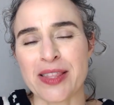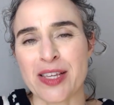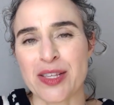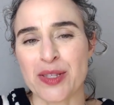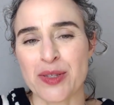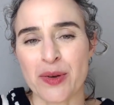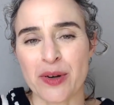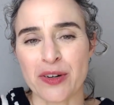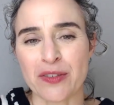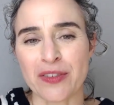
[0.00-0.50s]
this
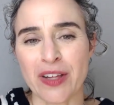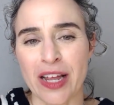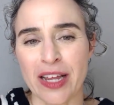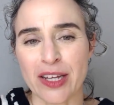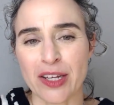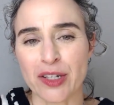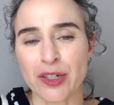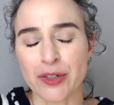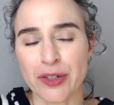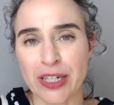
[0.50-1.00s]
sort of
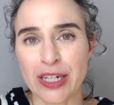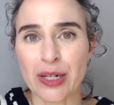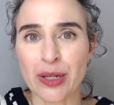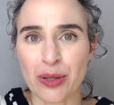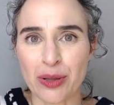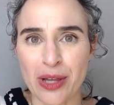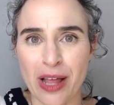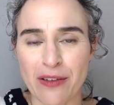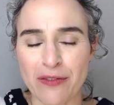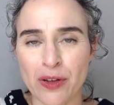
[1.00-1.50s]
like
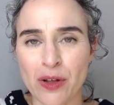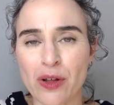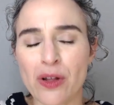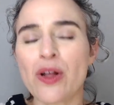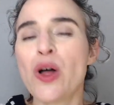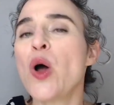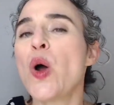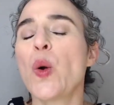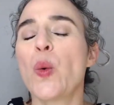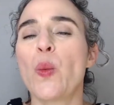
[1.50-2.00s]
critical level